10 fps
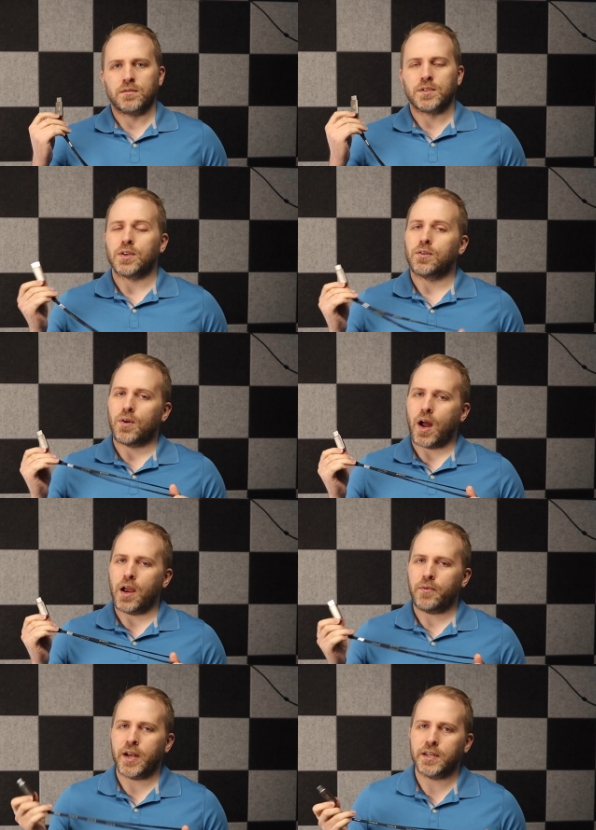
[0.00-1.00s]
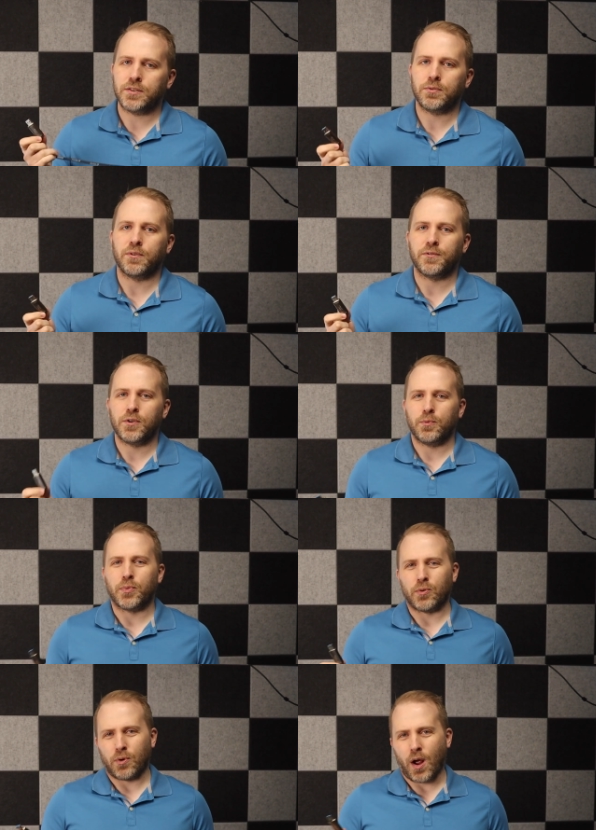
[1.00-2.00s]
So I ran into a few
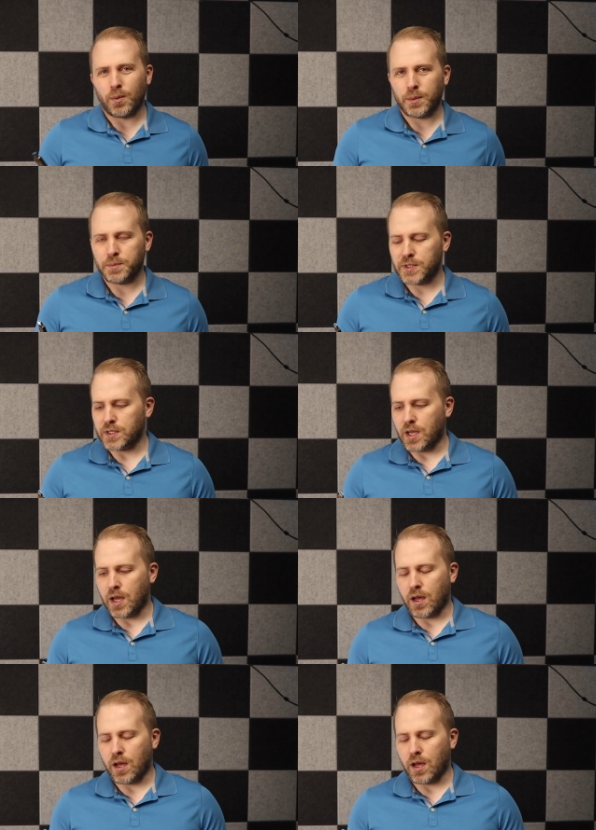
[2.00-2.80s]
problems